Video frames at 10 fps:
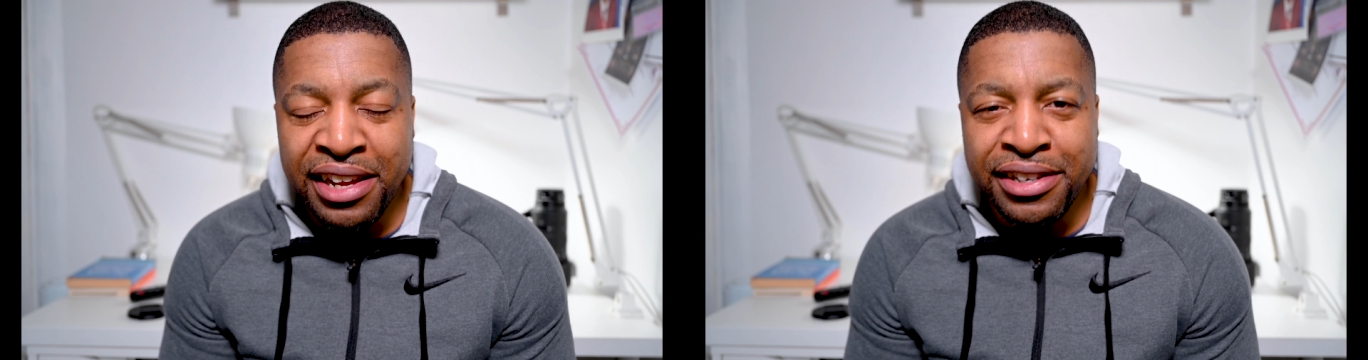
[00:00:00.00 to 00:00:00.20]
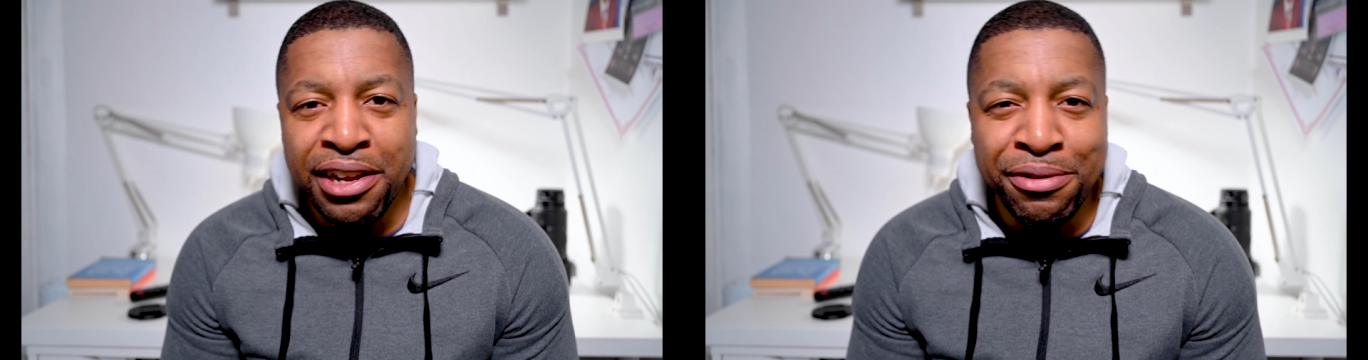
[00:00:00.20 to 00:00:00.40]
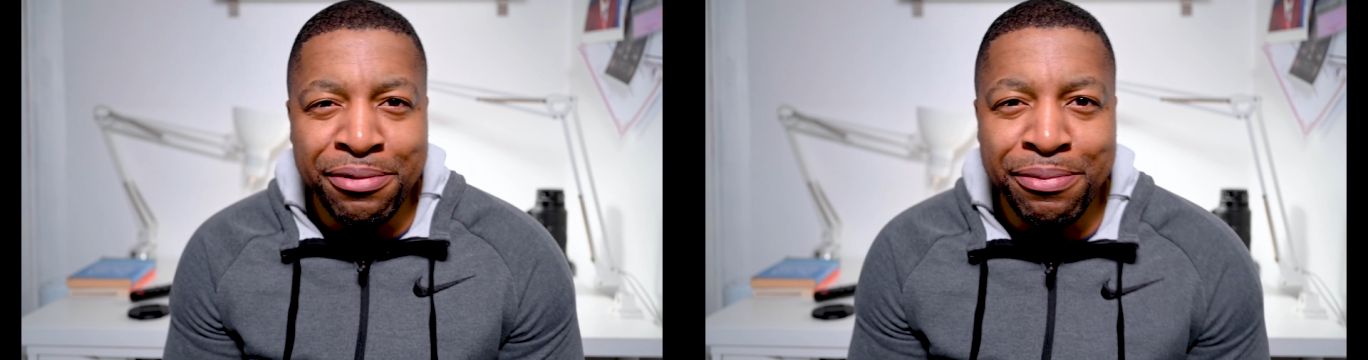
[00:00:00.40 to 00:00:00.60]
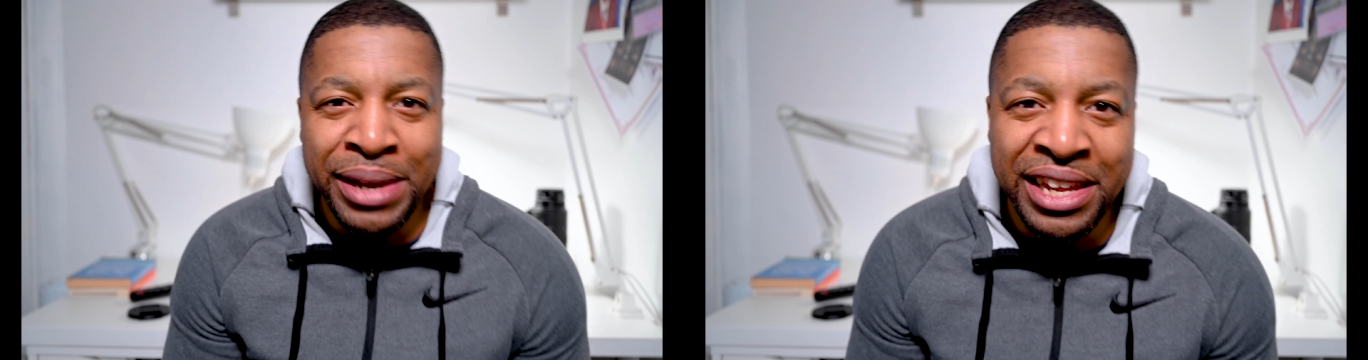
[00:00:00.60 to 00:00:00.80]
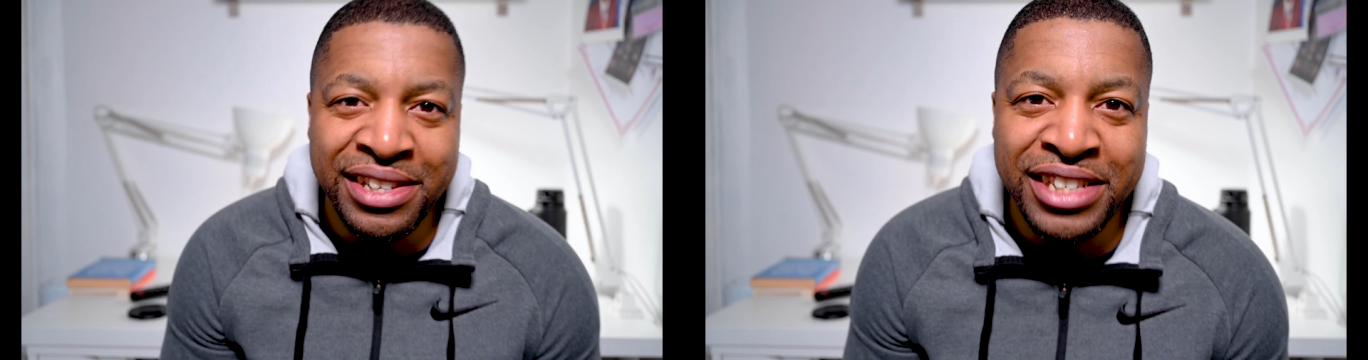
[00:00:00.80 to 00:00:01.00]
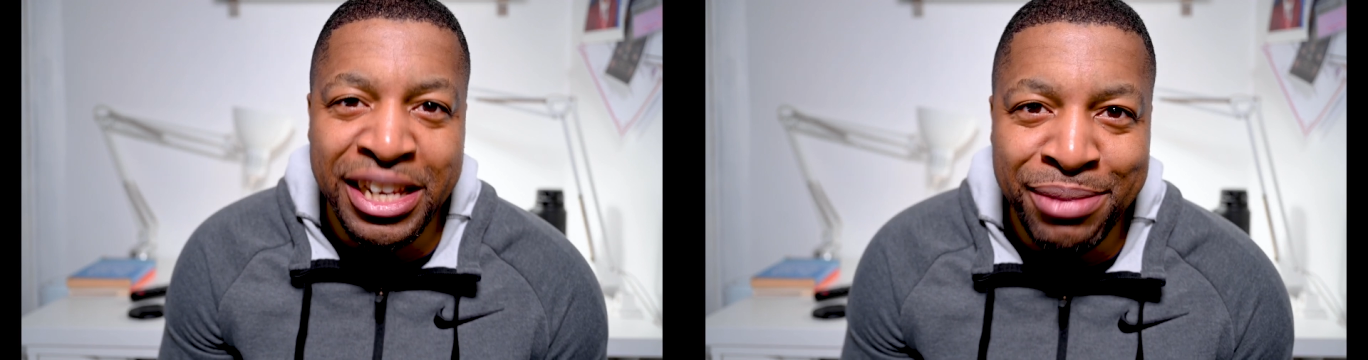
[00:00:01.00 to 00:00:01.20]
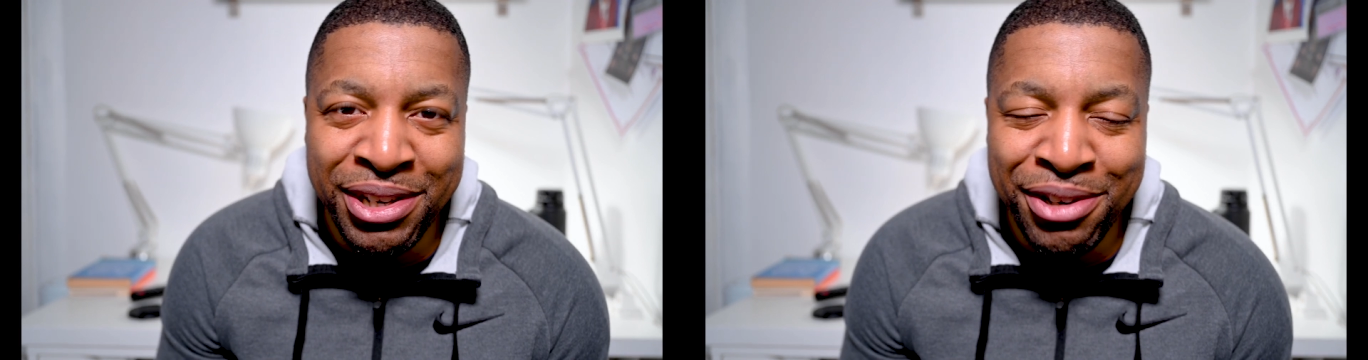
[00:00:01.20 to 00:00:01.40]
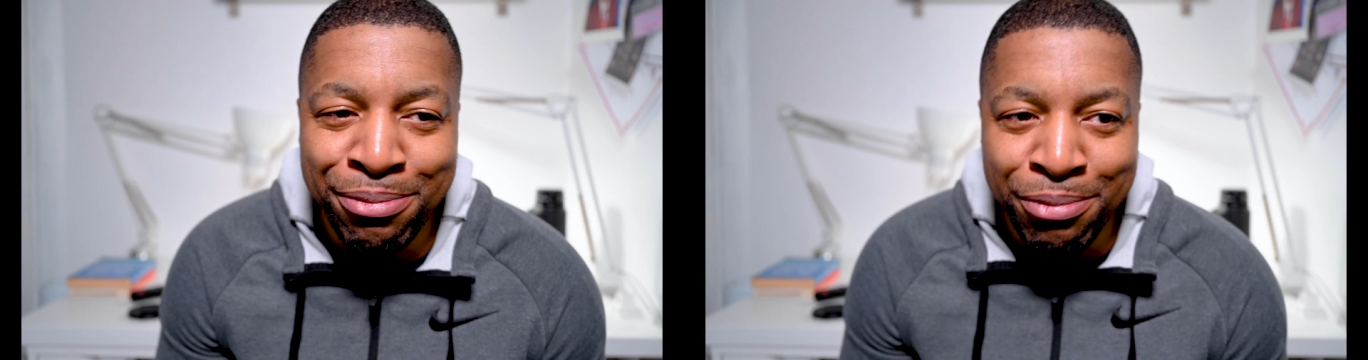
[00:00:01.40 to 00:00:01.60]
don't make it seem
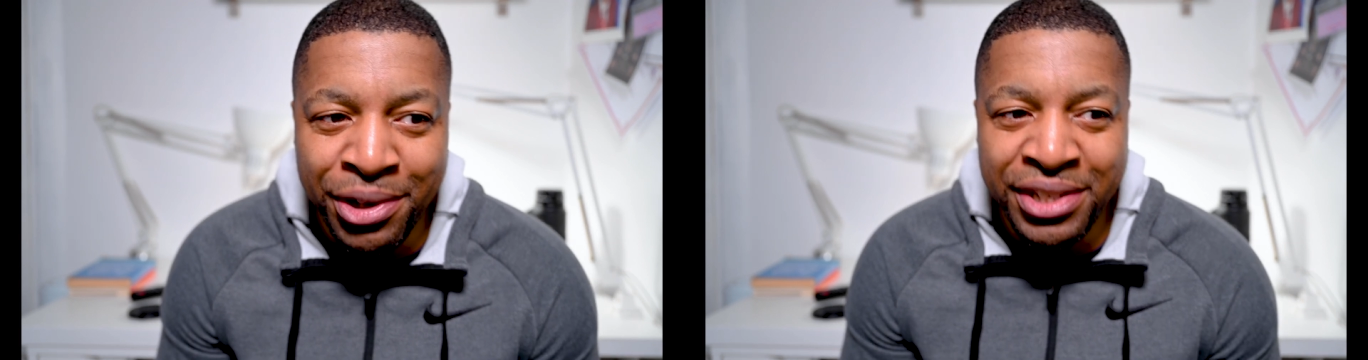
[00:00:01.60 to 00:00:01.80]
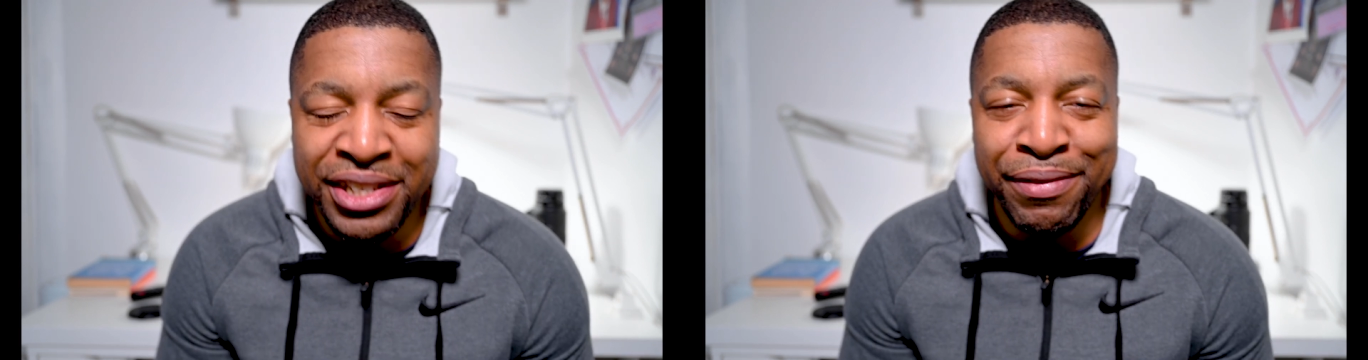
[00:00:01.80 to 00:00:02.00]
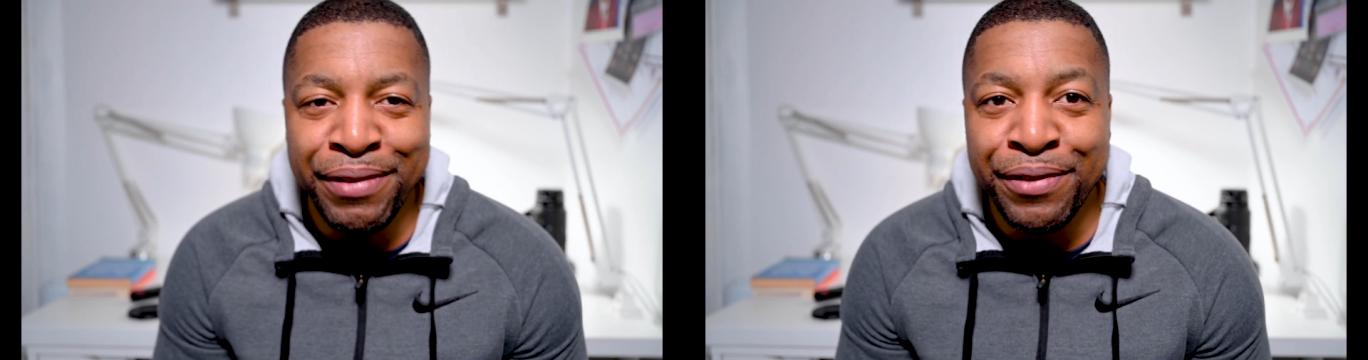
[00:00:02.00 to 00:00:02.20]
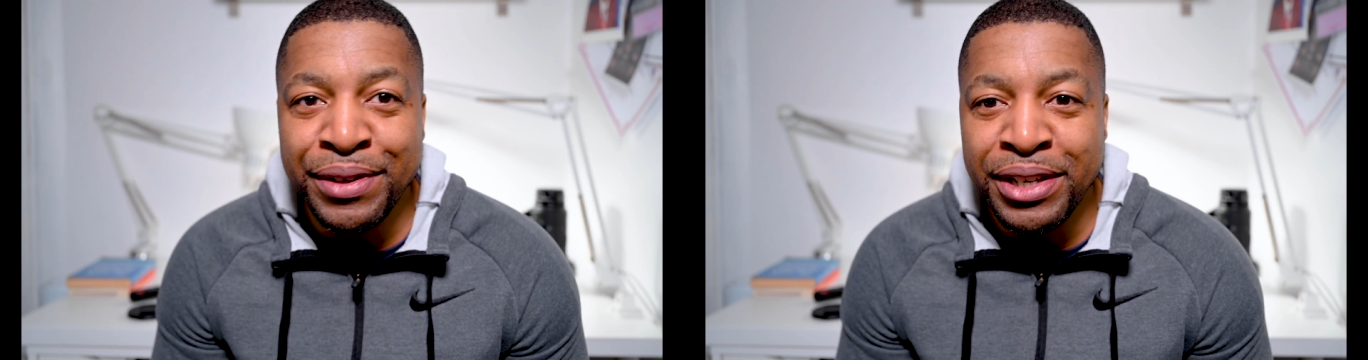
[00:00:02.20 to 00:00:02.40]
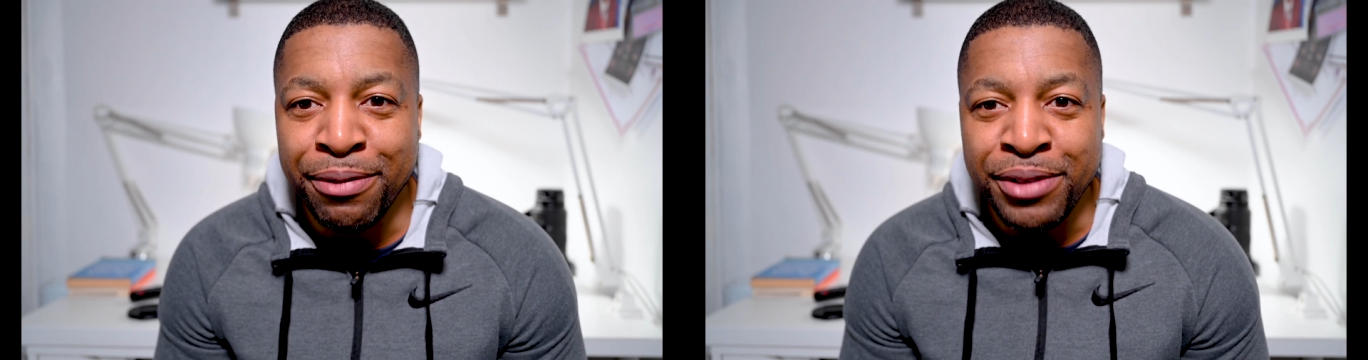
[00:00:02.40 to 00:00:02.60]
like you want something from them.